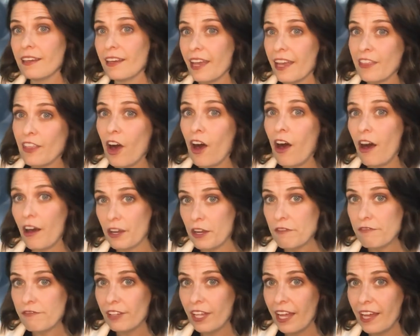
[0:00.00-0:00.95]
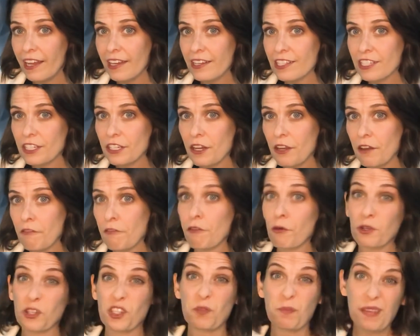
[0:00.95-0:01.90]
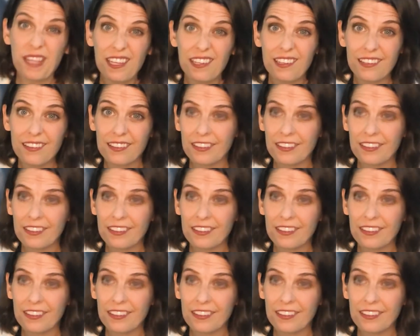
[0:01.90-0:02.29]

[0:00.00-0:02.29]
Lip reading: and the auto flash for speed.